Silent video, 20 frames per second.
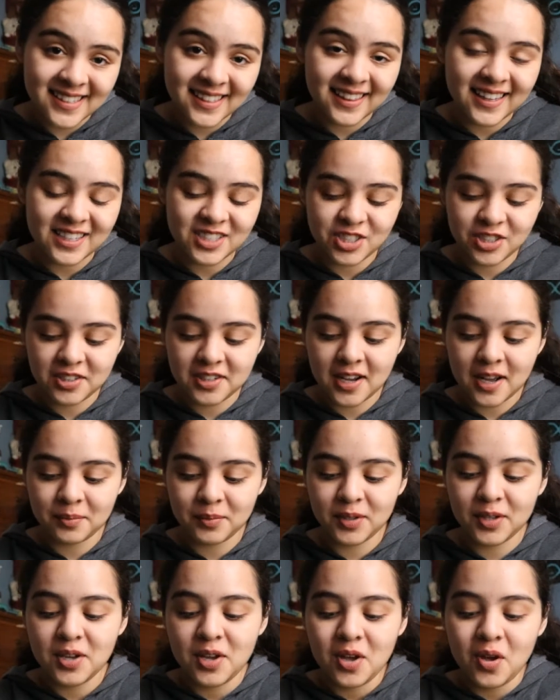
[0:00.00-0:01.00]
thing that she got
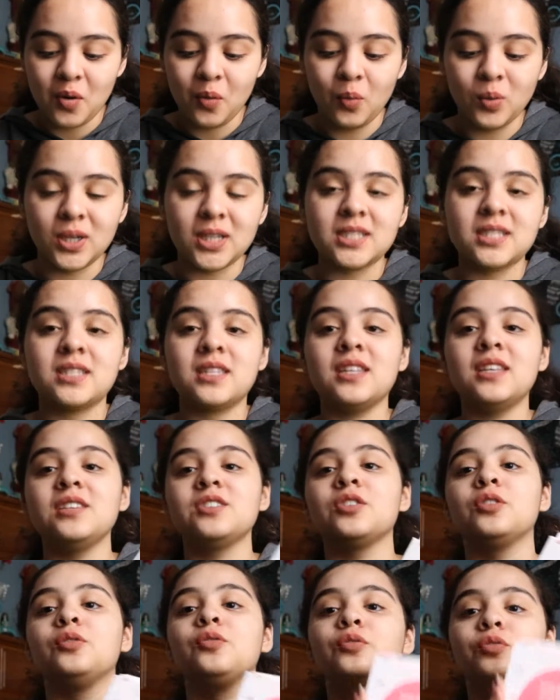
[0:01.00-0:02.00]
me was
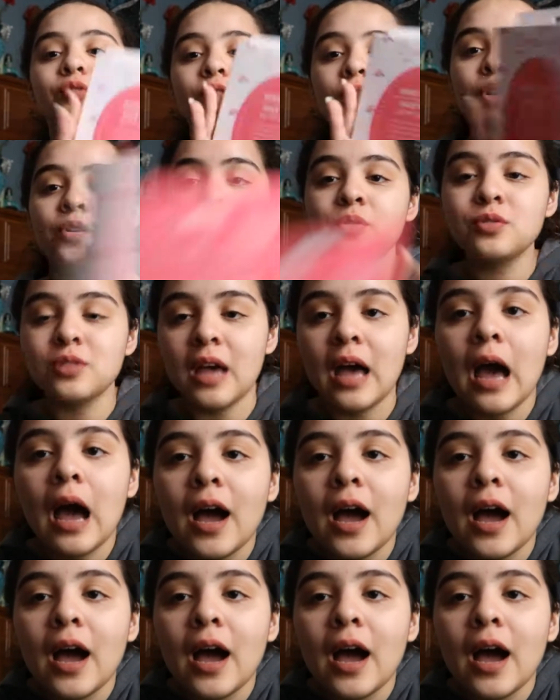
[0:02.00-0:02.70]
these rose.